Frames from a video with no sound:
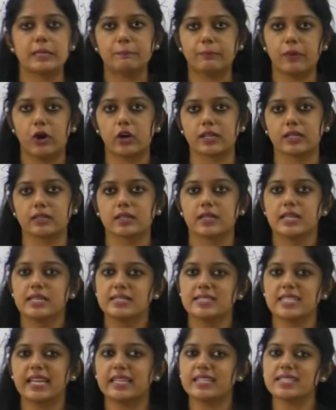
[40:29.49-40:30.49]
Important.
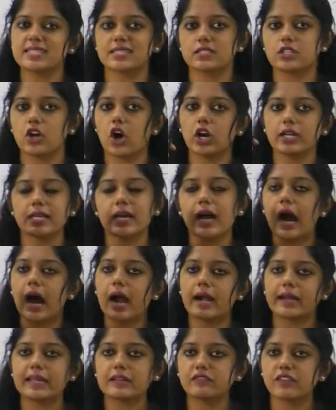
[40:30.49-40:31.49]
See, it is not a
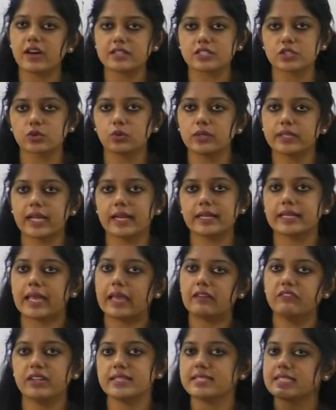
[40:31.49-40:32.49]
hard and fast rule that
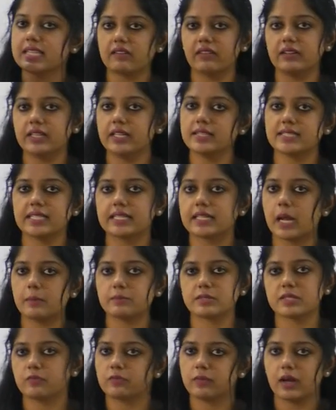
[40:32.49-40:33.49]
every 7 years it
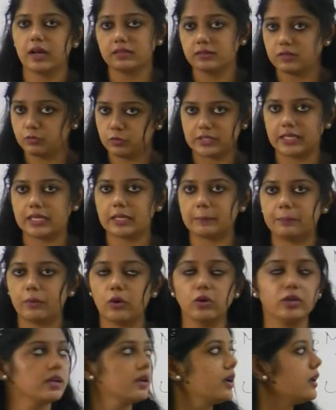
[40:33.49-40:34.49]
comes with the
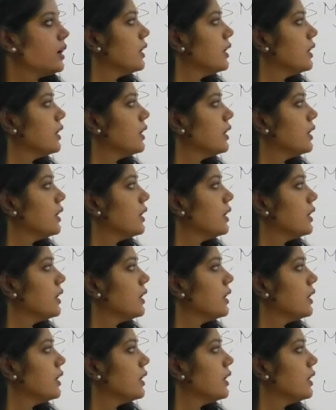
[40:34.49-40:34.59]
report.